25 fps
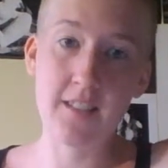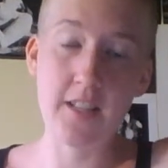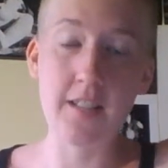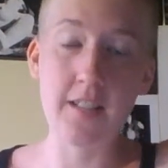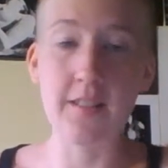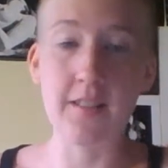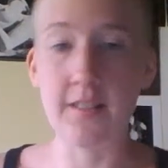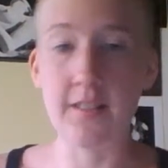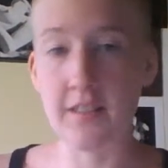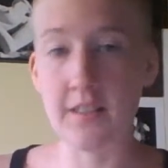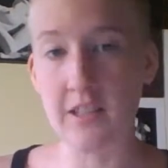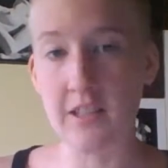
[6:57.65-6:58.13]

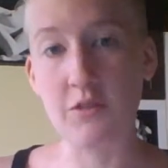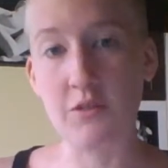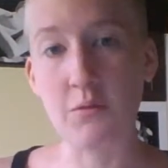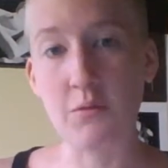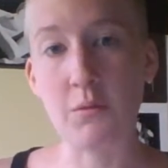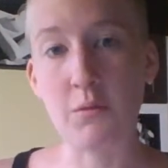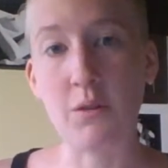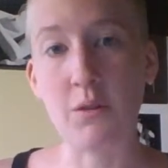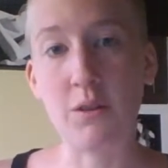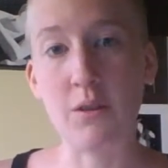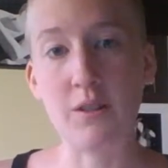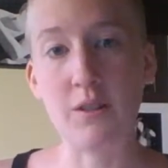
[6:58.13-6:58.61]

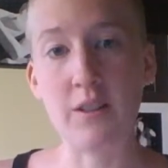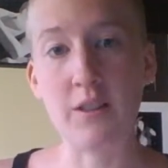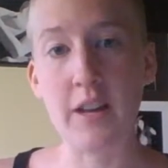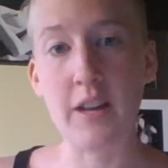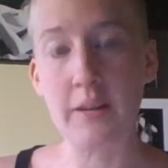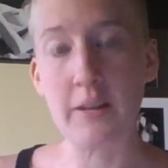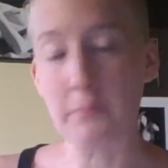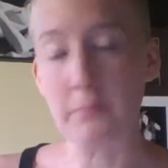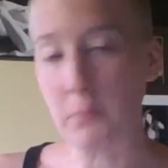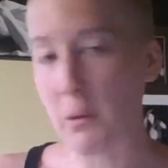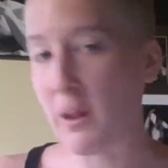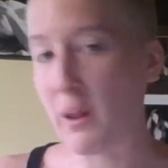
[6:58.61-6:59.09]
consensual
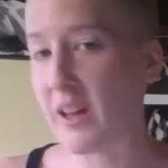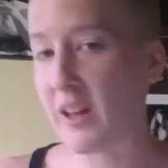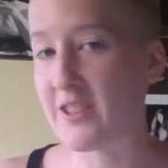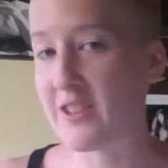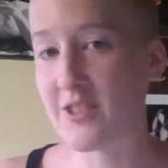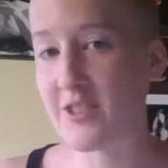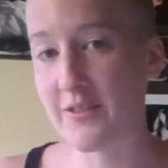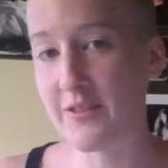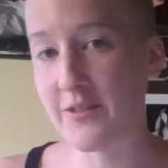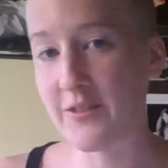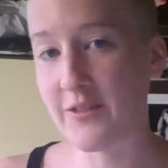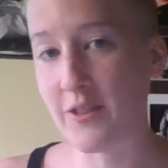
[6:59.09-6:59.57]
and
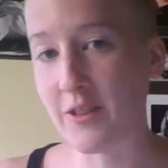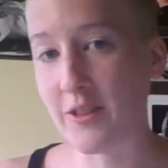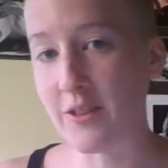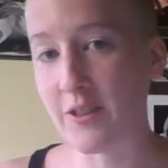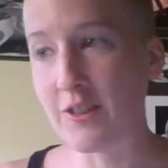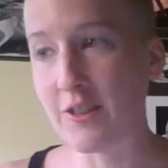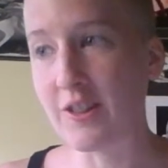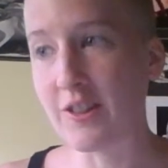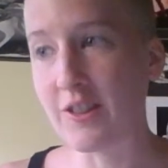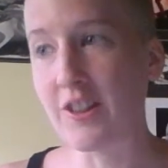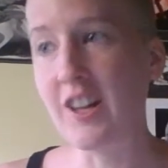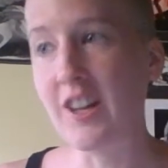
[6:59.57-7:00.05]

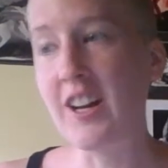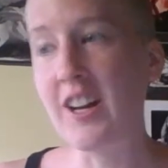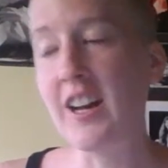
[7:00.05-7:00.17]
pleasurable,